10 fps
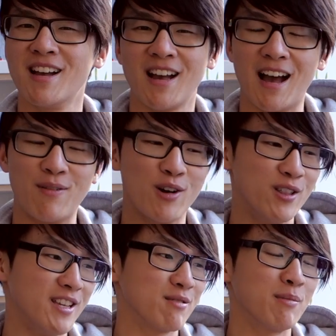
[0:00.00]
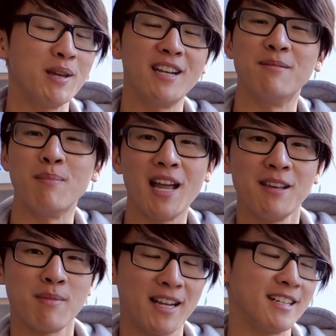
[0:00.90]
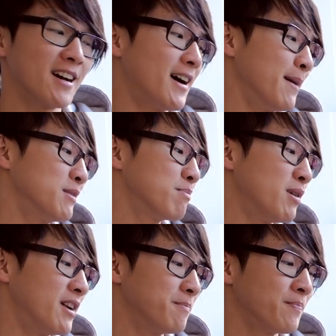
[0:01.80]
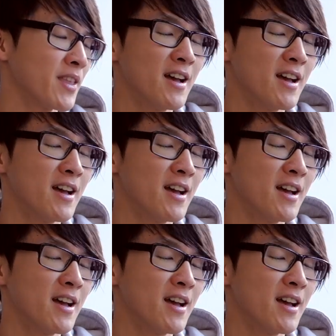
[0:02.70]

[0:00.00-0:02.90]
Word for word: have heard this repeated many, many times, but